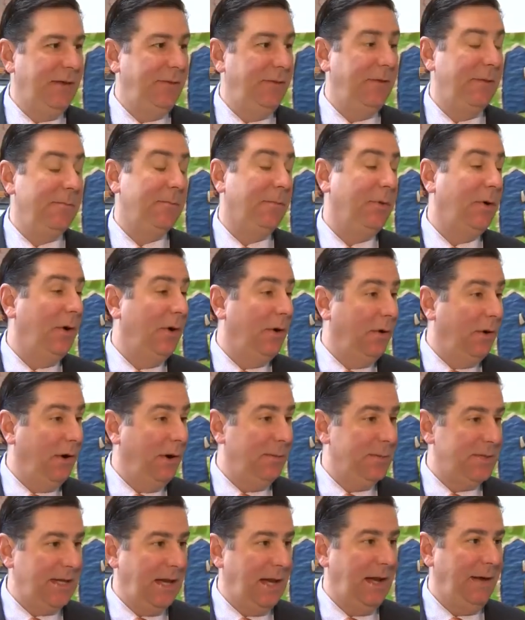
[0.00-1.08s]
giving them
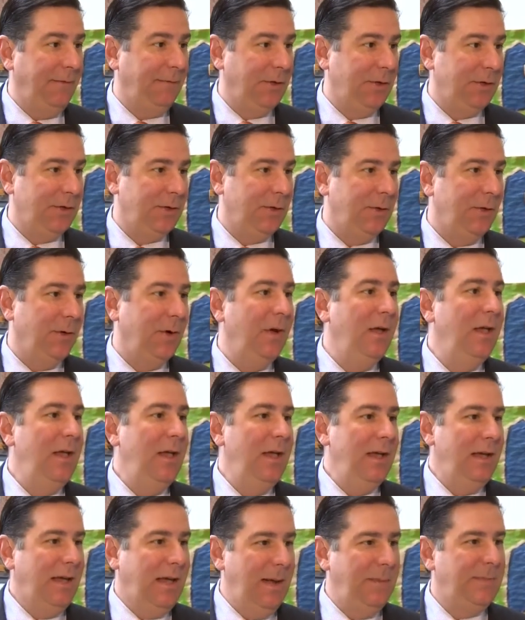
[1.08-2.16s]
programs after school,
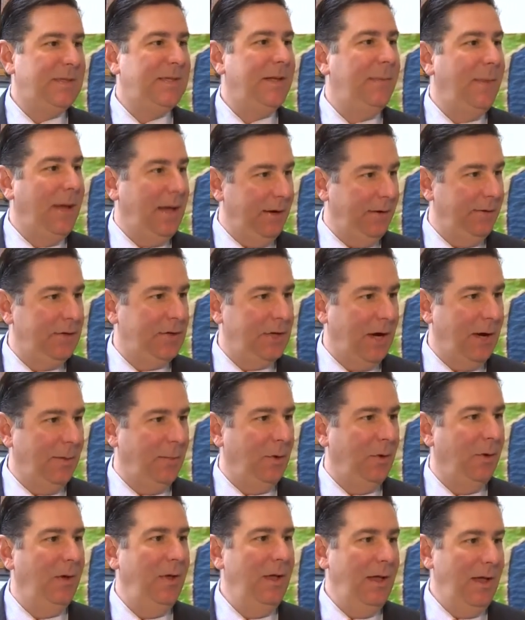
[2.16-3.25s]
keeps them out of
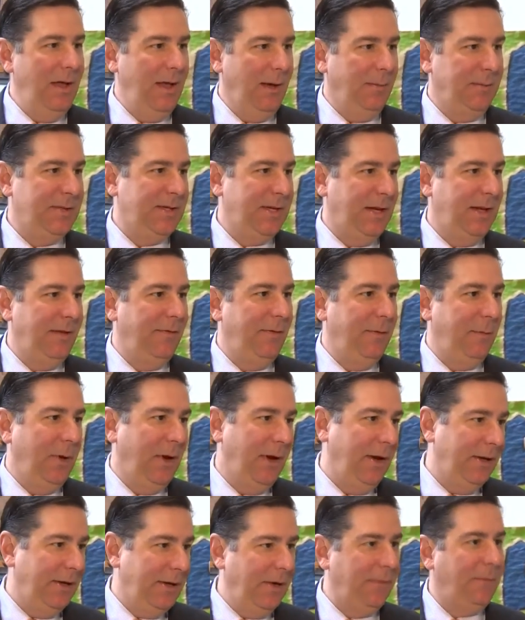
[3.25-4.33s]
trouble, helps to give them
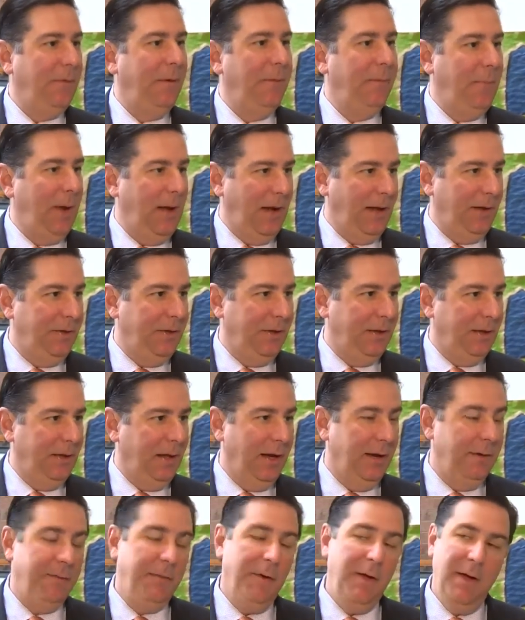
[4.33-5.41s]
on a different path in life.